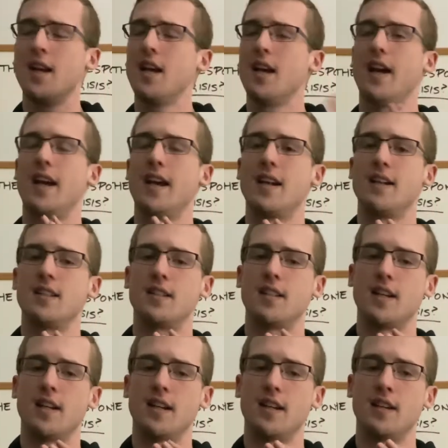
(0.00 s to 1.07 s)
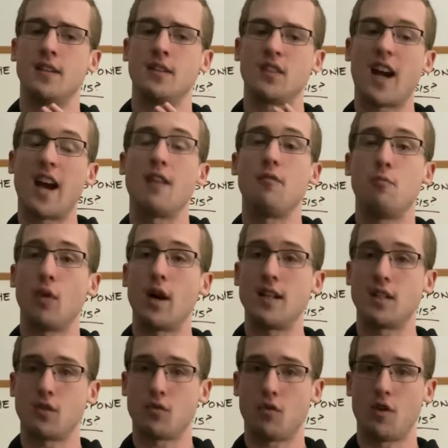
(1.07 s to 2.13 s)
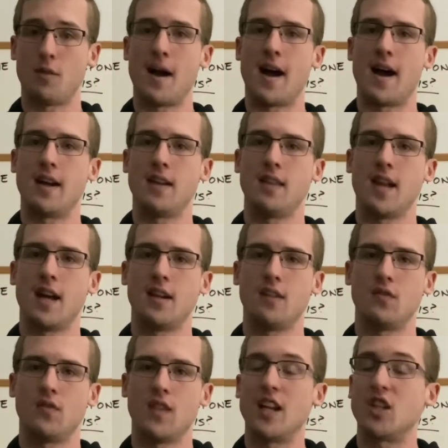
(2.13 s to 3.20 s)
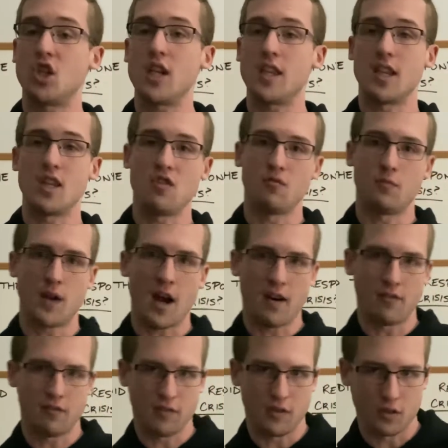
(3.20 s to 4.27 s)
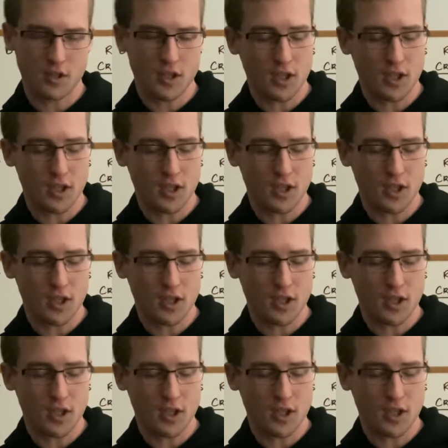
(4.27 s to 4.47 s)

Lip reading: And kind of brainstorm on that sheet that you've gotten first.